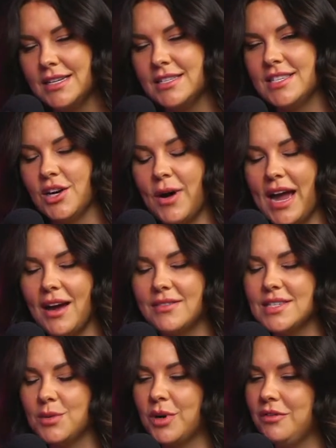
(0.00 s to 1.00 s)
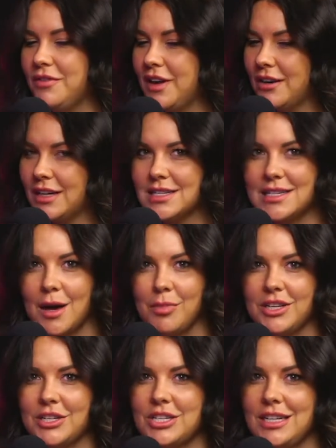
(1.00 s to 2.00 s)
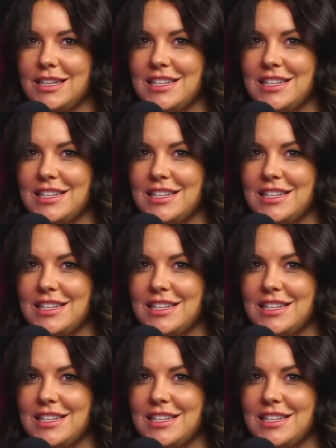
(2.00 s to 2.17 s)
So I have someone very established in